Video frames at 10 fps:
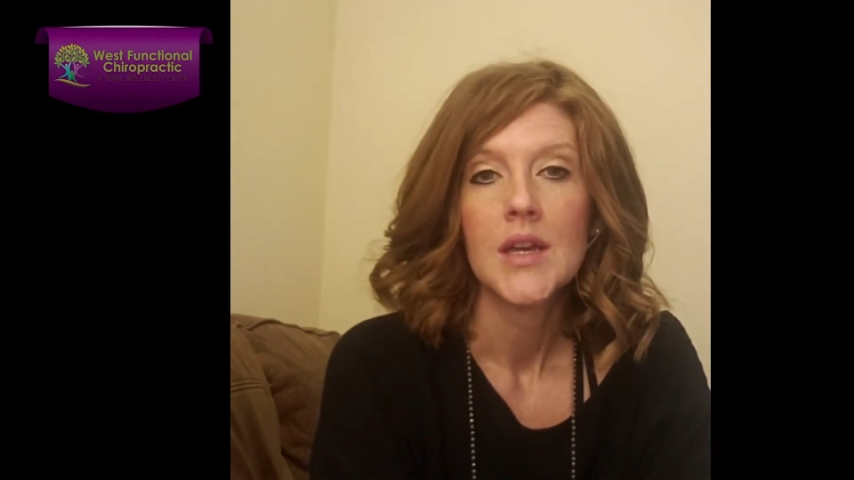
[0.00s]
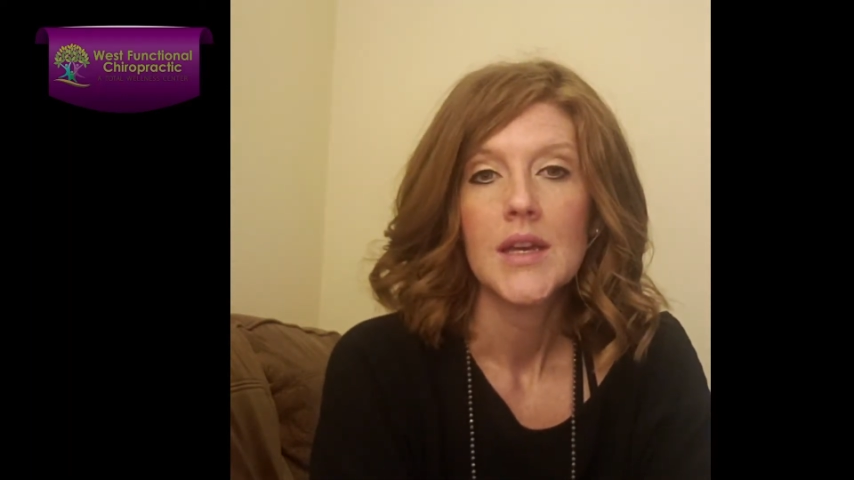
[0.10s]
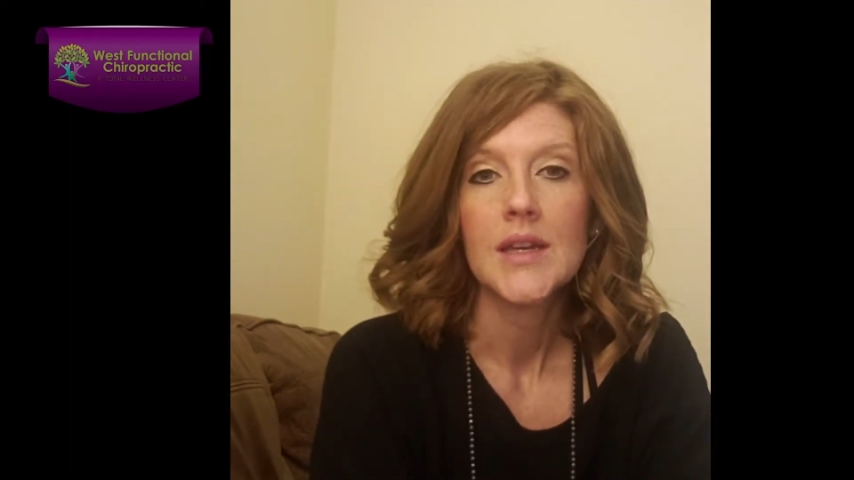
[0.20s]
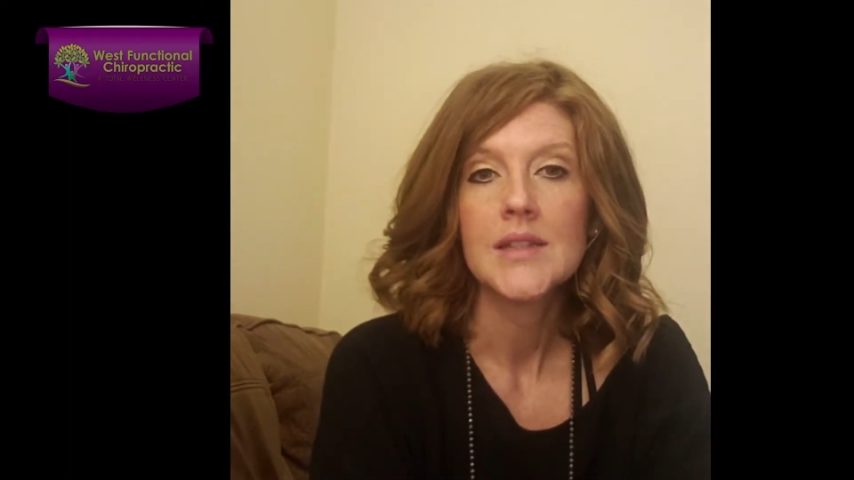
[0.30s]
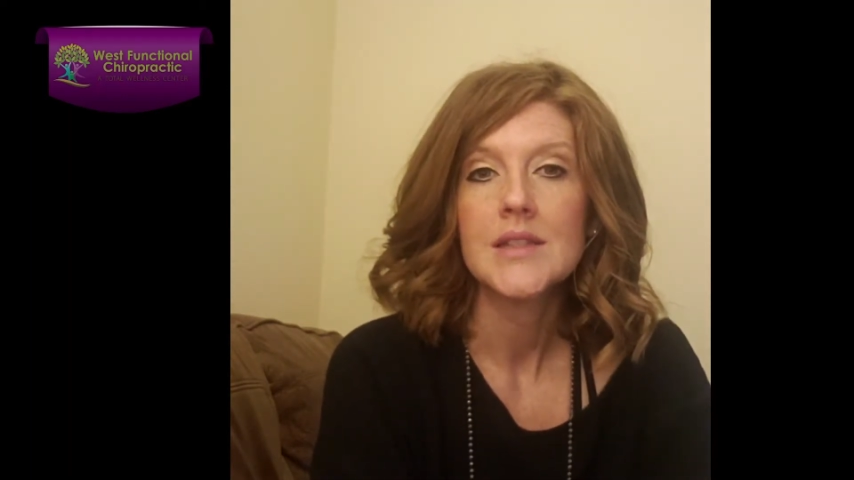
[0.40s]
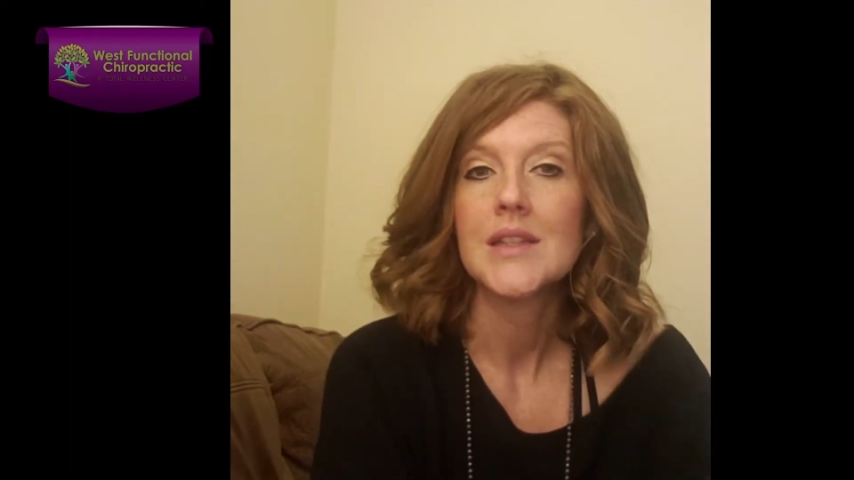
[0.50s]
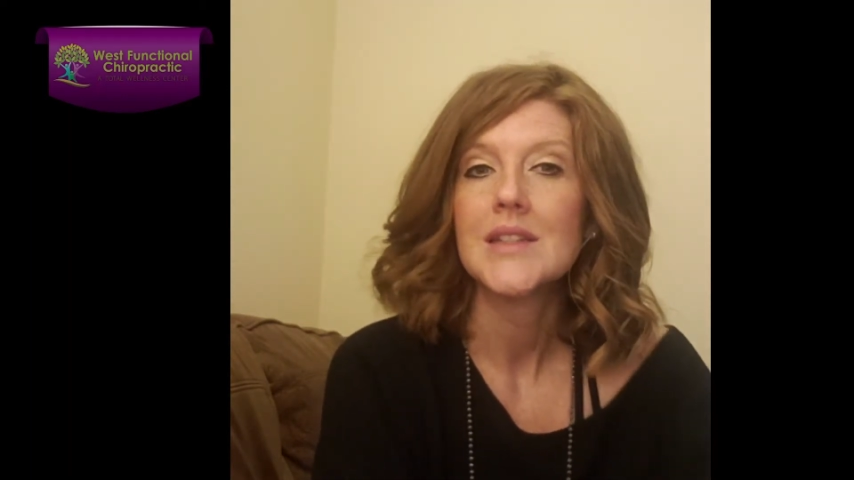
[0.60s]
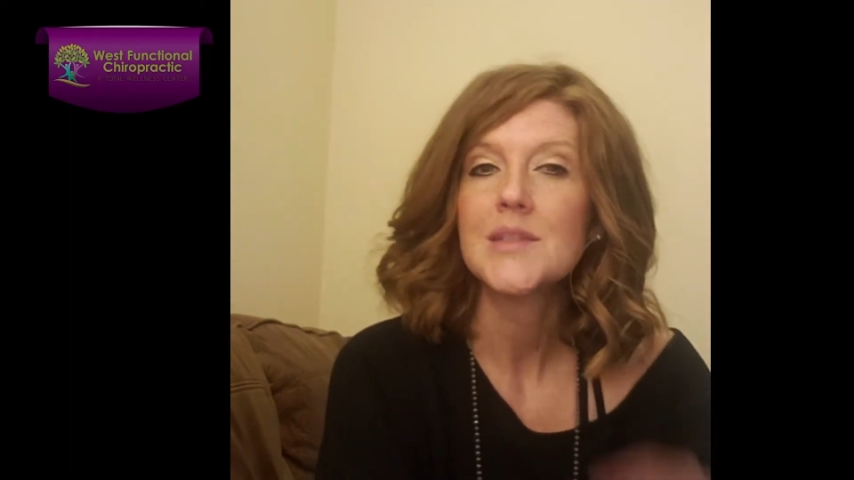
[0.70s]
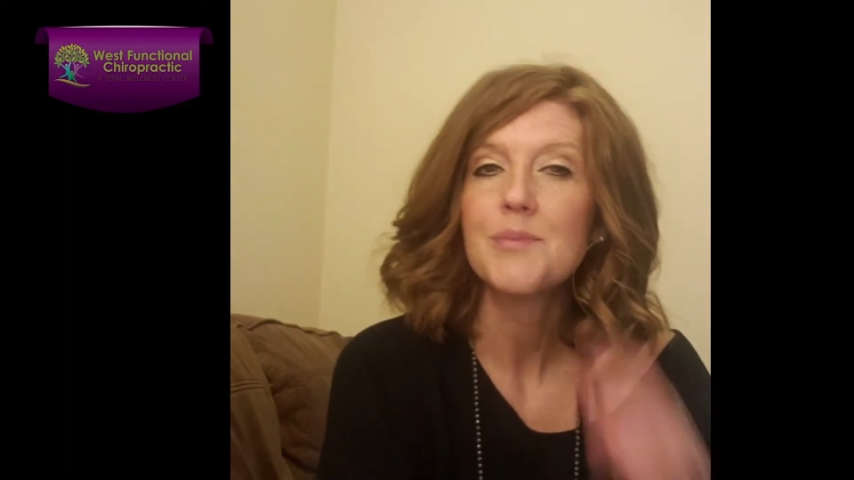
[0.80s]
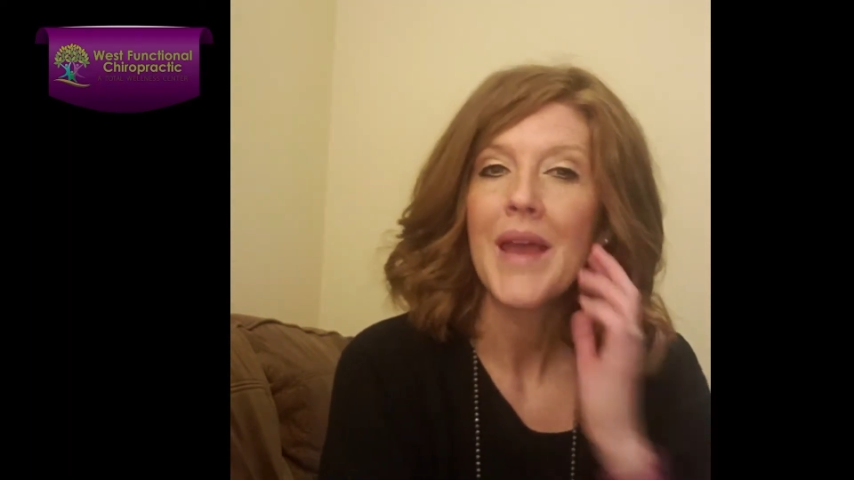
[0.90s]
is
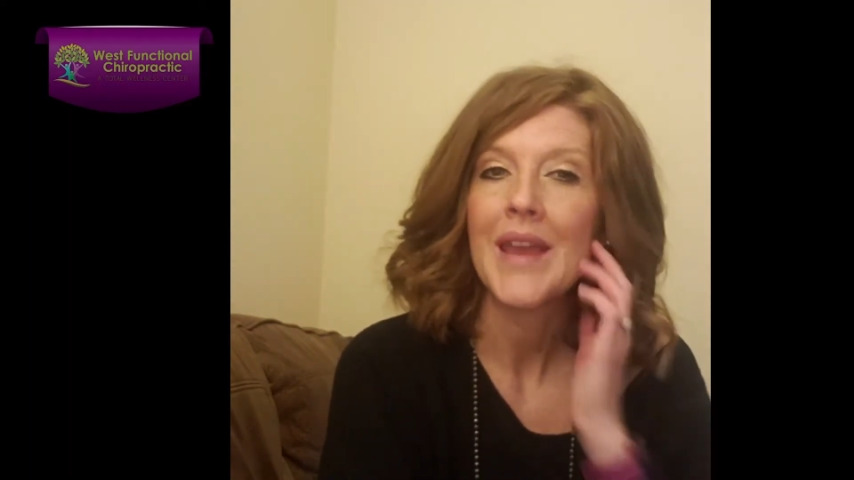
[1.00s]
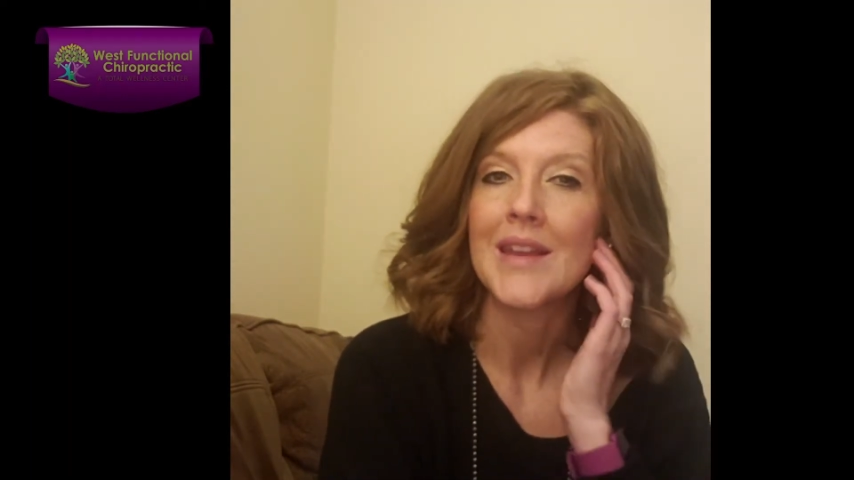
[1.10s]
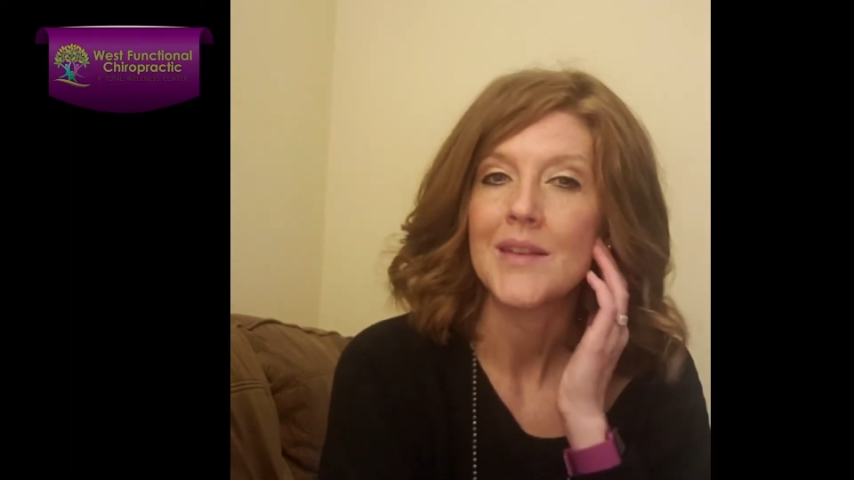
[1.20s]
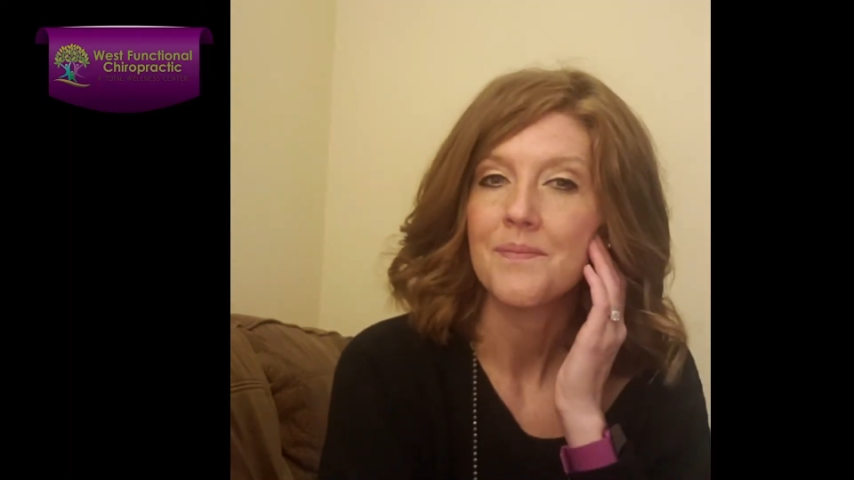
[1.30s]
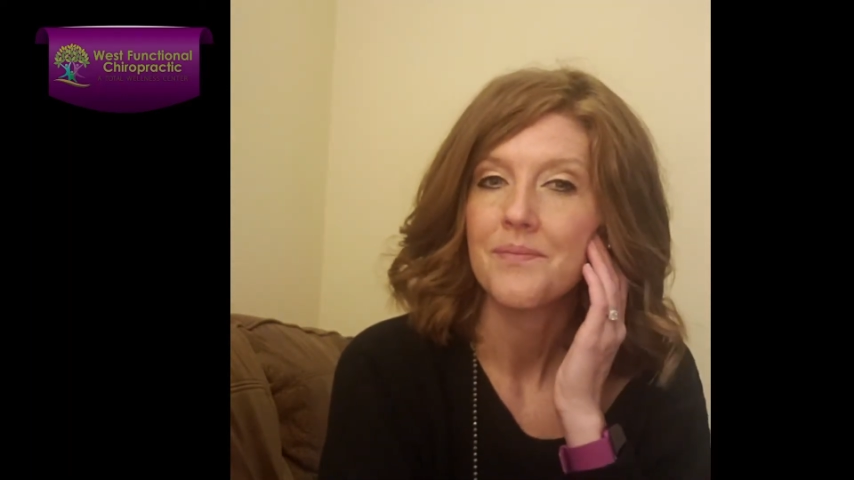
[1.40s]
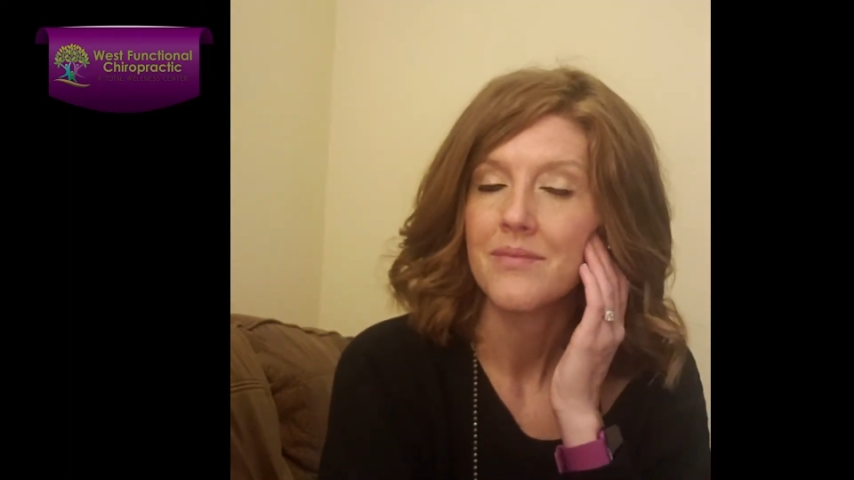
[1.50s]
it's pain.